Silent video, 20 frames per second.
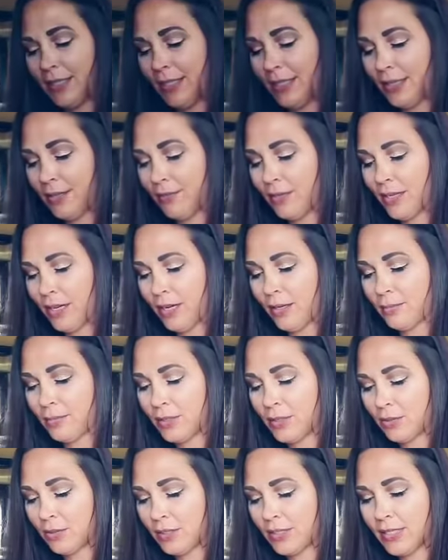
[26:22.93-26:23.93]
the King of
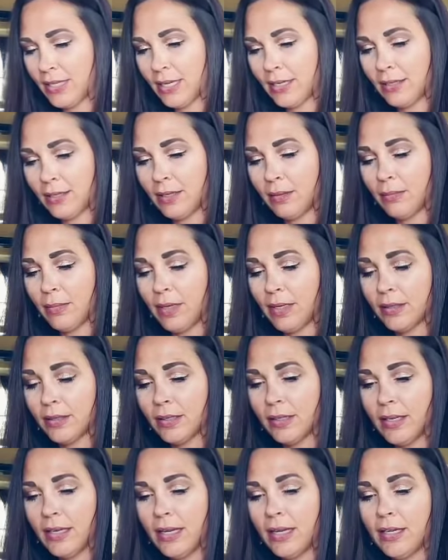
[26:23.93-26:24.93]
Cups towards the end of the month.
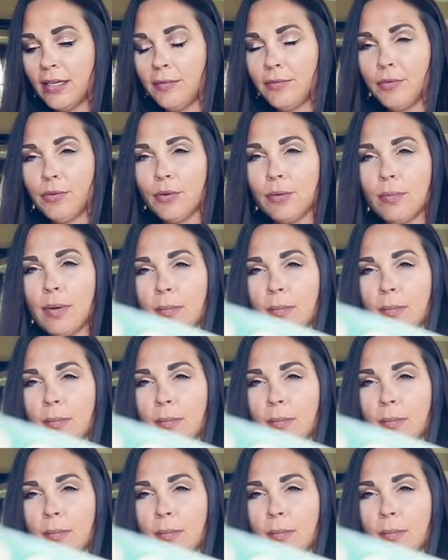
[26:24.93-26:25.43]
And if you